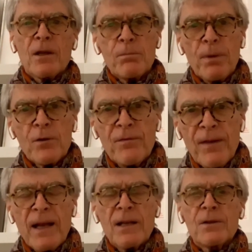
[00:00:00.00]
You both
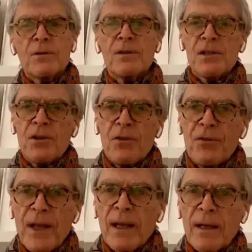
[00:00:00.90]
valued this
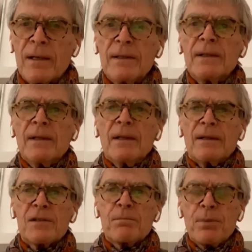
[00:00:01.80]
thing,
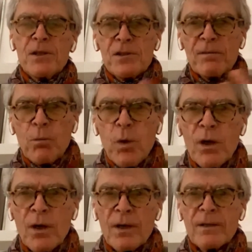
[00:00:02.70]
this piece of
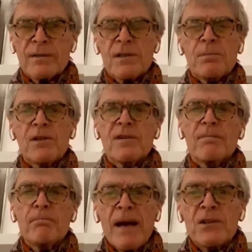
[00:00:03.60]
work, this piece
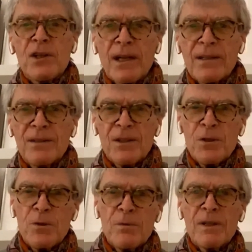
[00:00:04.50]
of magic that
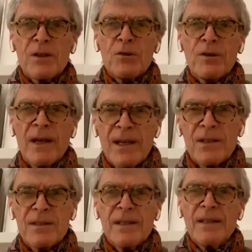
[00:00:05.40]
you
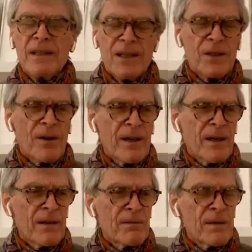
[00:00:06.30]
create. You know,
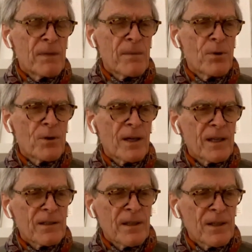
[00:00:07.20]
I in my book,
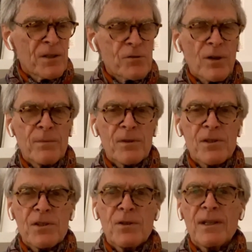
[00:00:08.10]
I described it
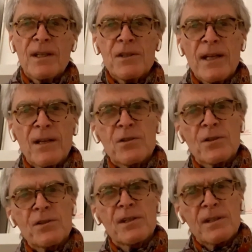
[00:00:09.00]
as turning
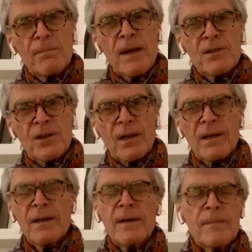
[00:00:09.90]
intelligence into magic,
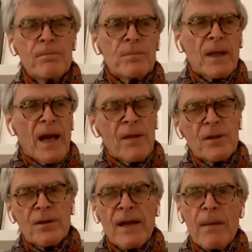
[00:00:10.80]

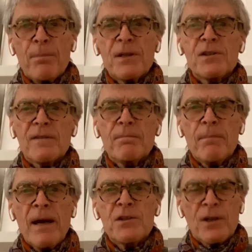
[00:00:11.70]
and that piece of
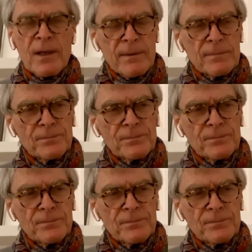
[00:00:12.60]
magic